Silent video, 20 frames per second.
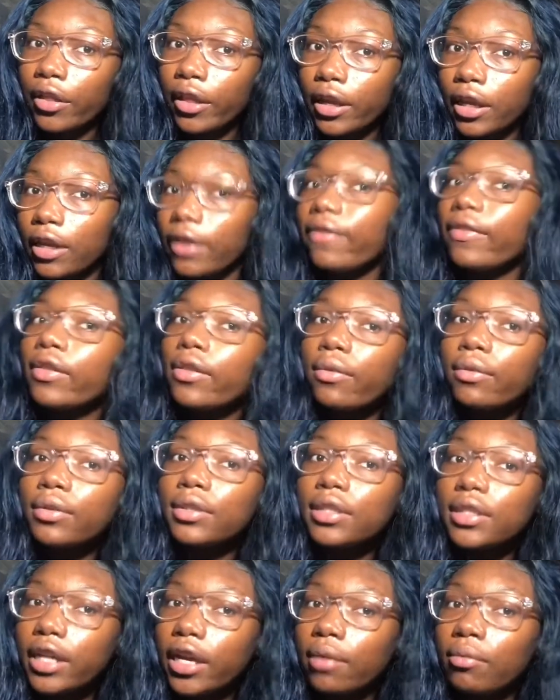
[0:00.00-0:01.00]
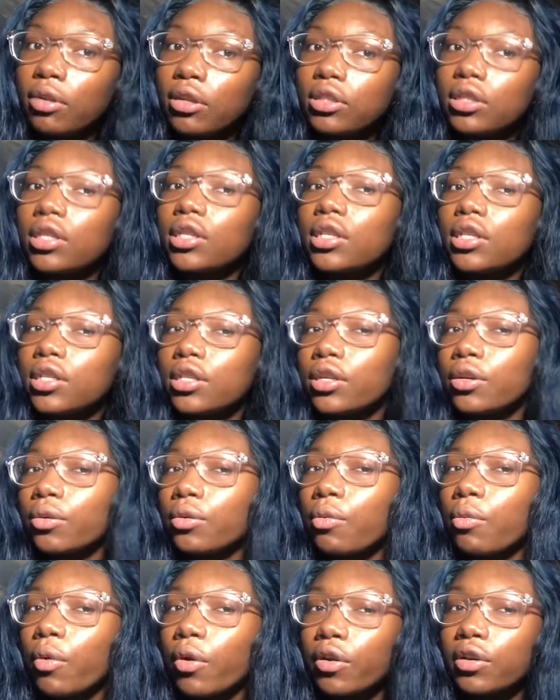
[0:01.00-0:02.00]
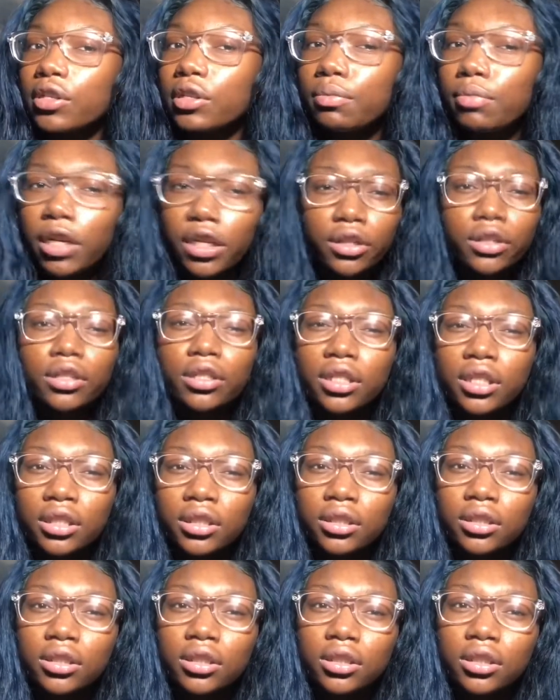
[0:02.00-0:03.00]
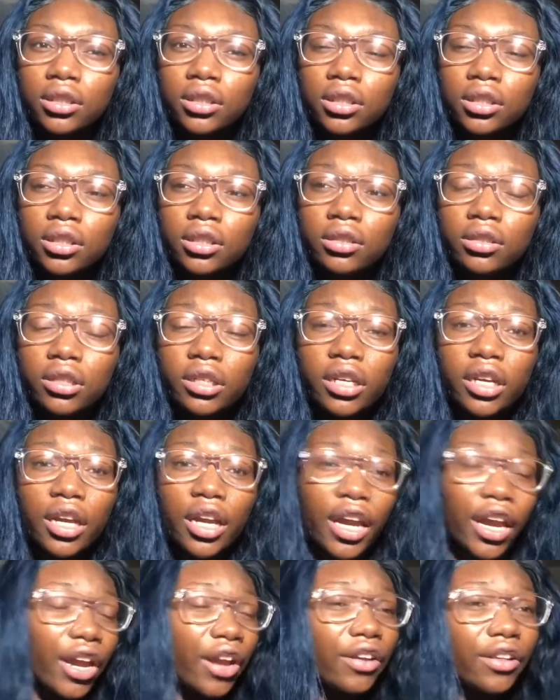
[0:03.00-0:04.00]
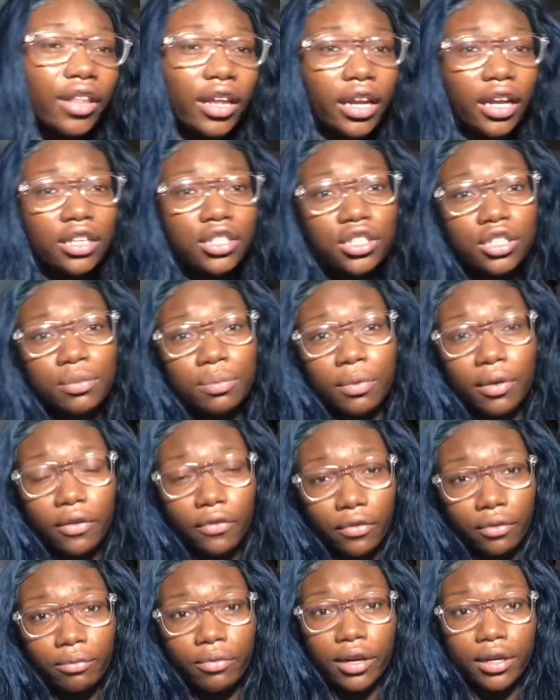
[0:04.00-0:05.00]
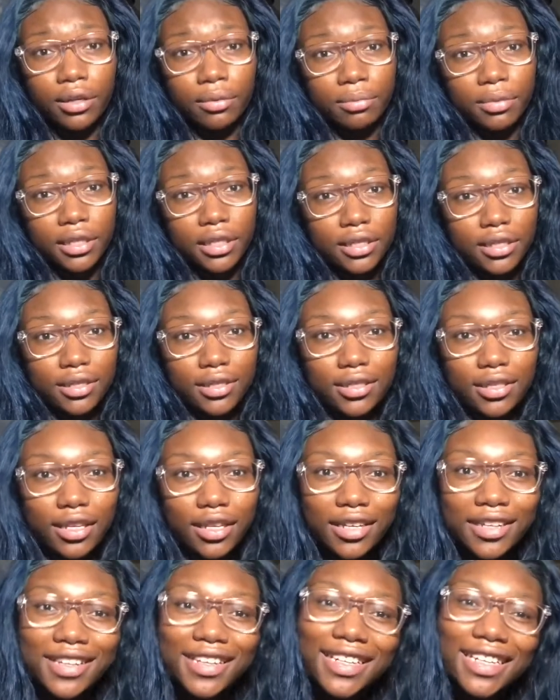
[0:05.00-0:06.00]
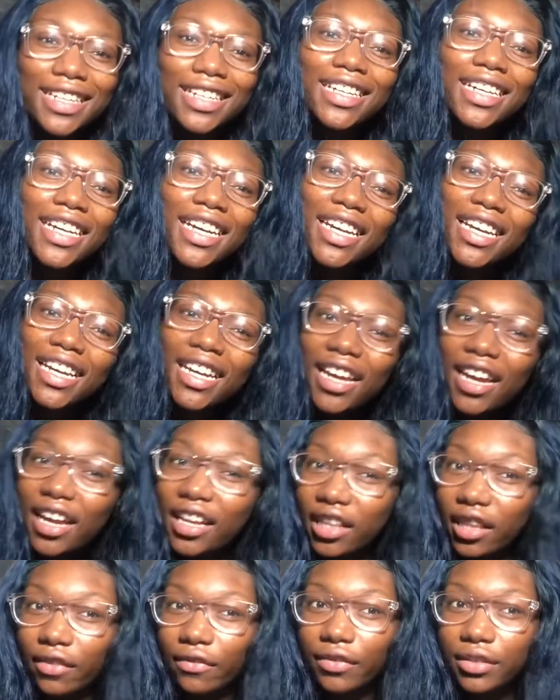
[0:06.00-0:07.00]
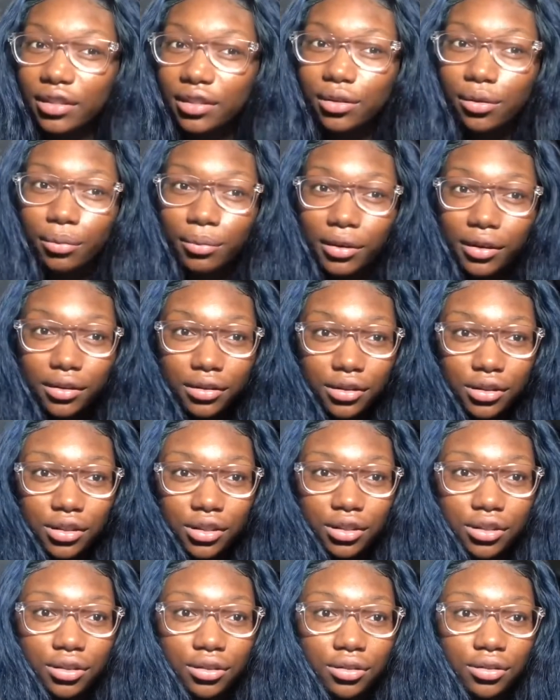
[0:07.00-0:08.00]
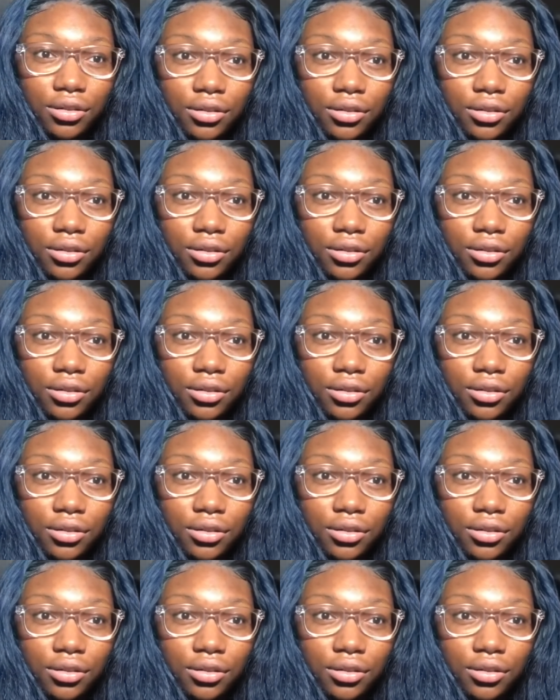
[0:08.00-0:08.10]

Like even though it's damaged, it still works better than hair that I just bought from random places. Like I love it so much.